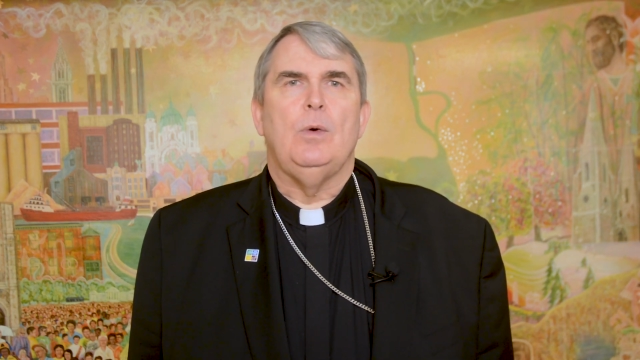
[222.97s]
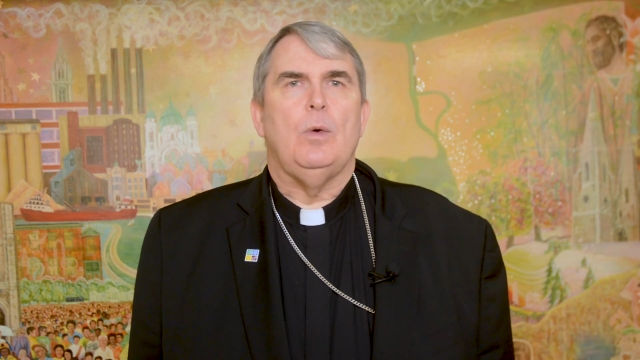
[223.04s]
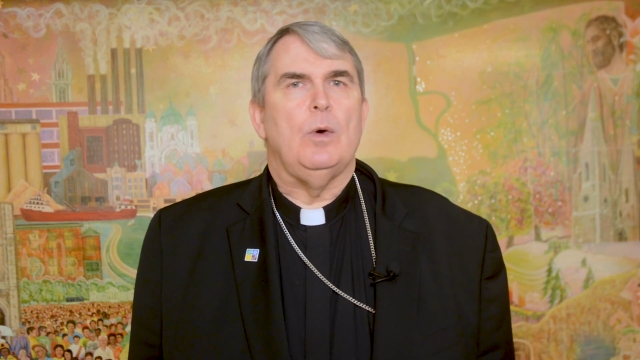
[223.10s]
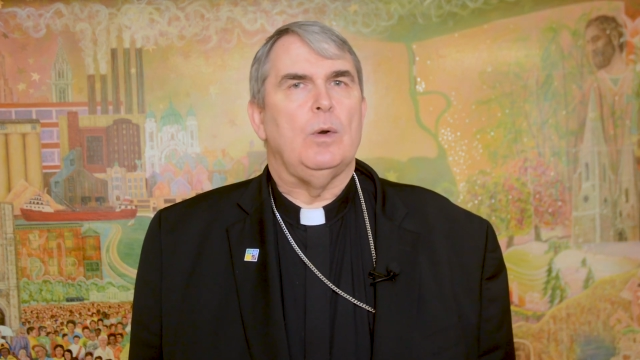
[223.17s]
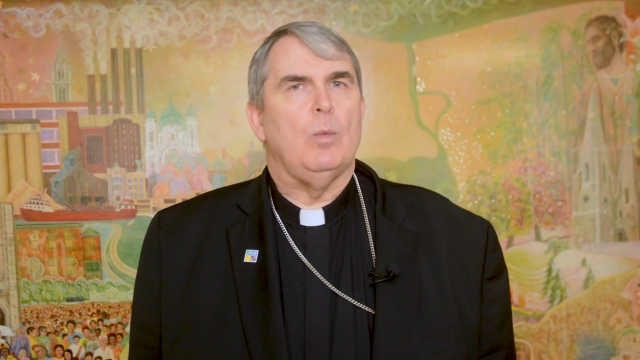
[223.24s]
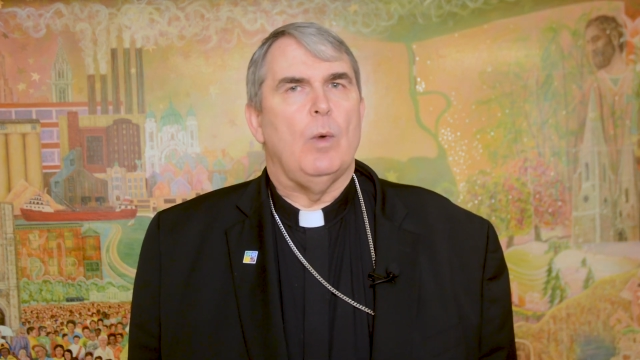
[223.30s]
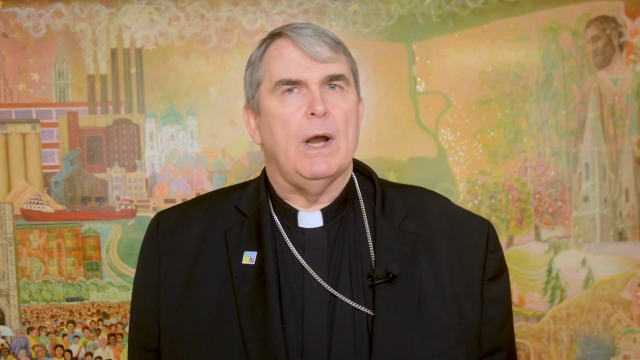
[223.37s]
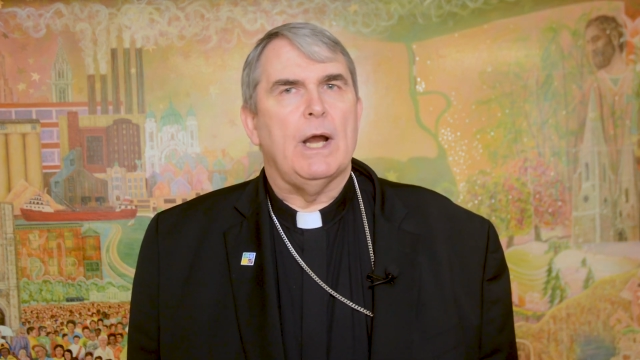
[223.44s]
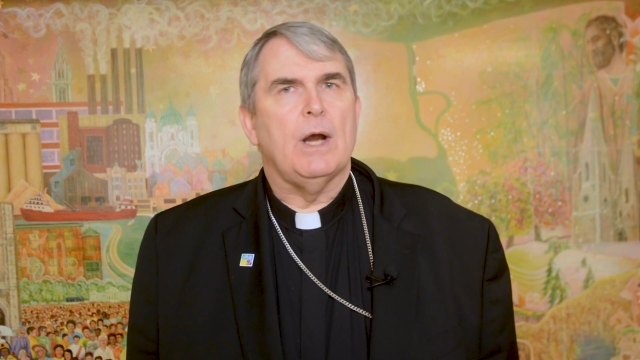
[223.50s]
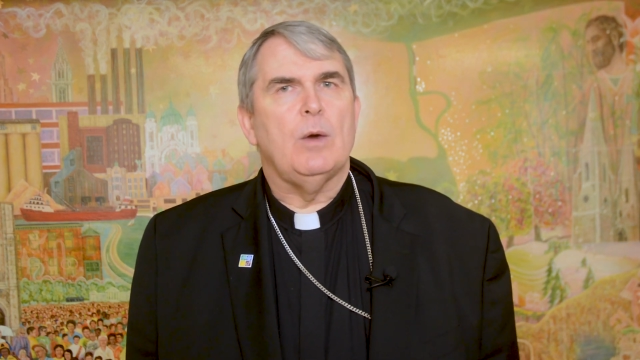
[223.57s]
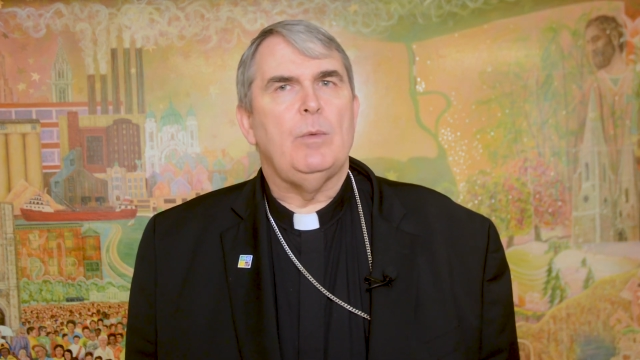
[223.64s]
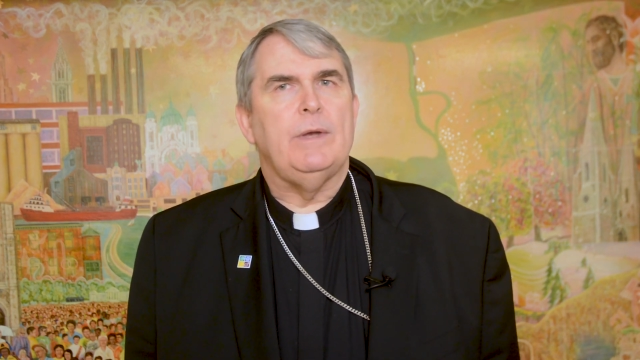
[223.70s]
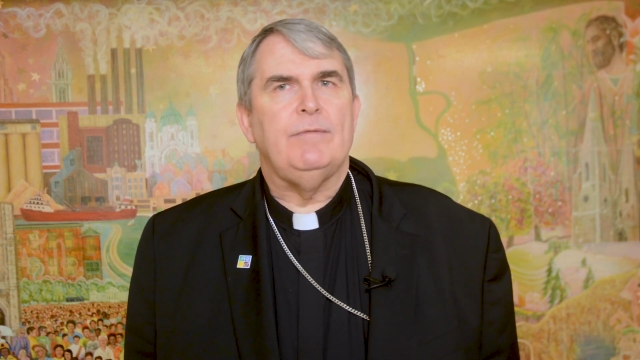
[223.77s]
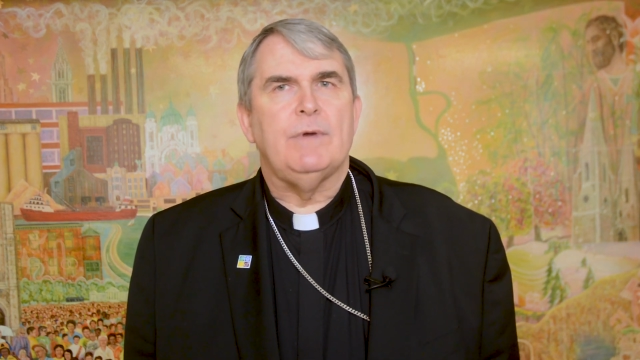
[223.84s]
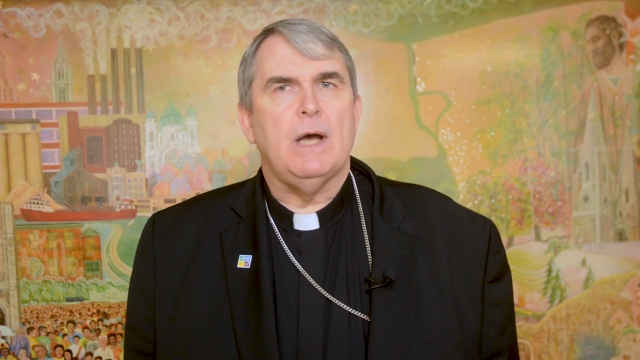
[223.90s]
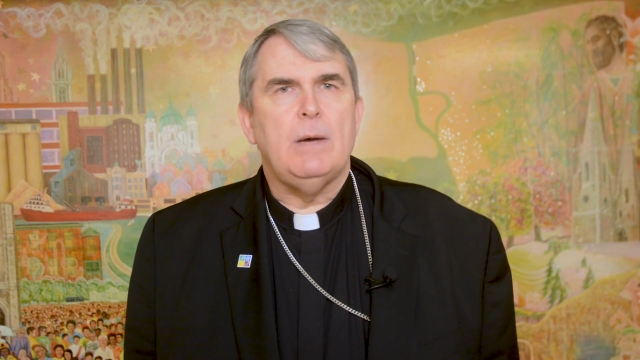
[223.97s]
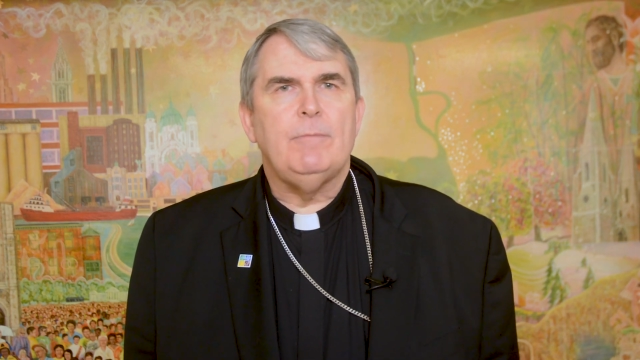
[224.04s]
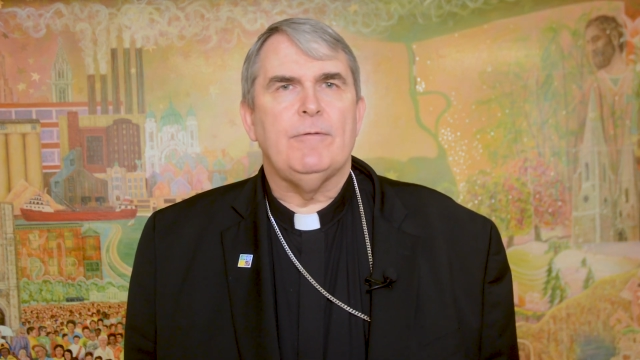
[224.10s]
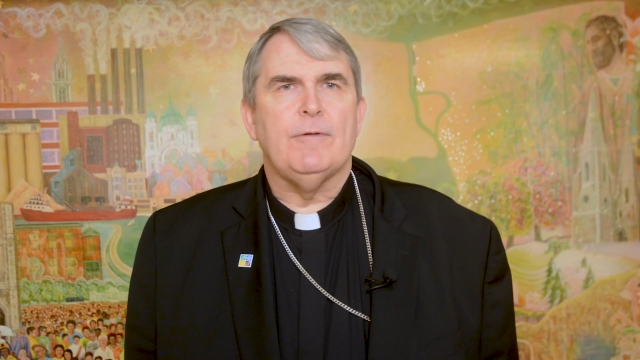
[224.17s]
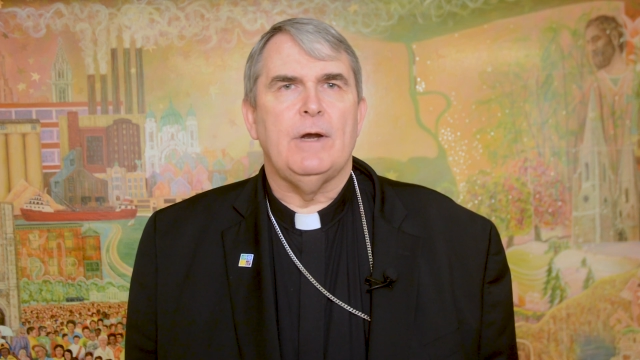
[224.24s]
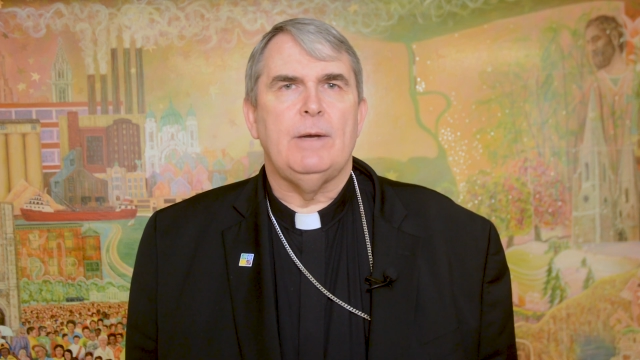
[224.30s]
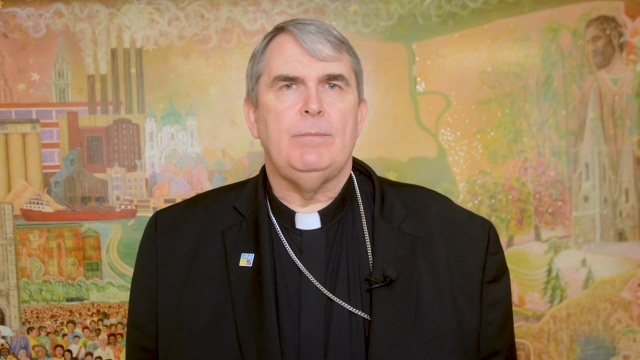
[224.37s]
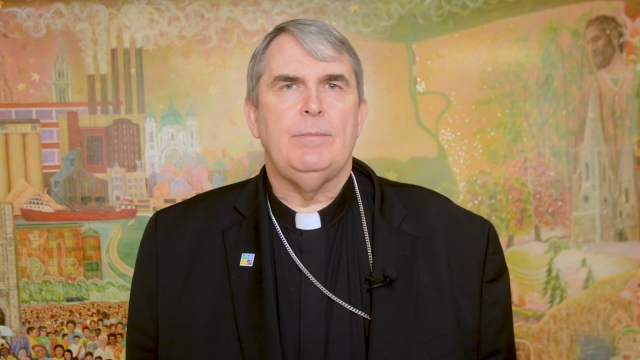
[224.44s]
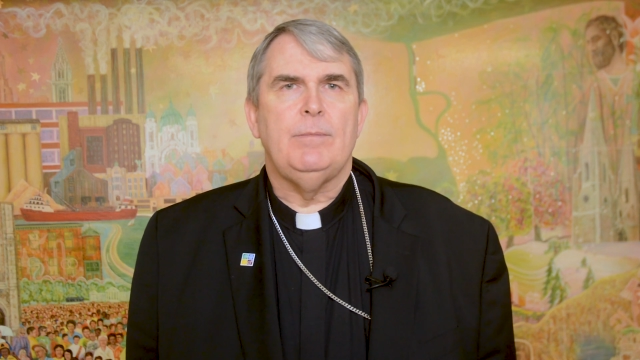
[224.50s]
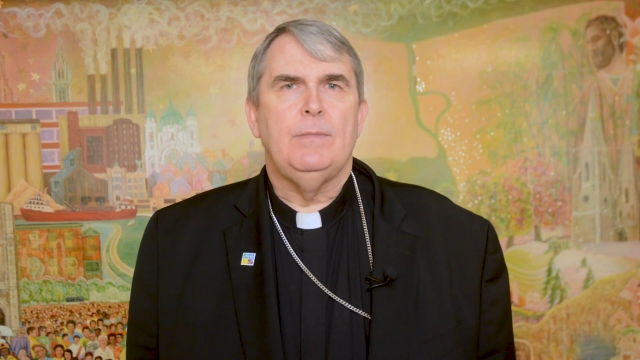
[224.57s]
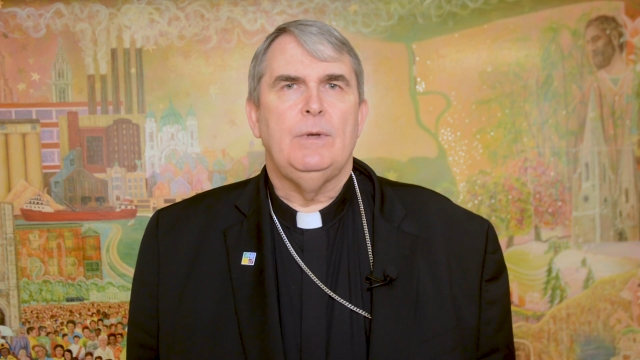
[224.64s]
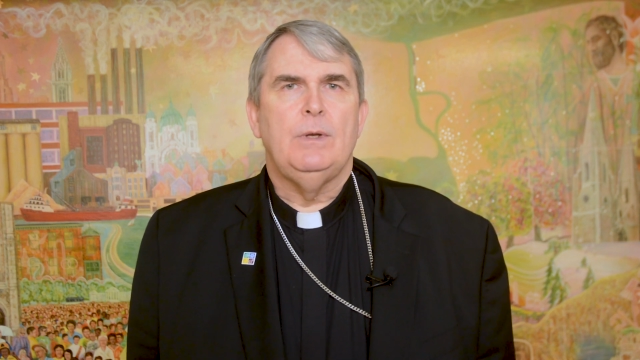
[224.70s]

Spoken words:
on where we've come from,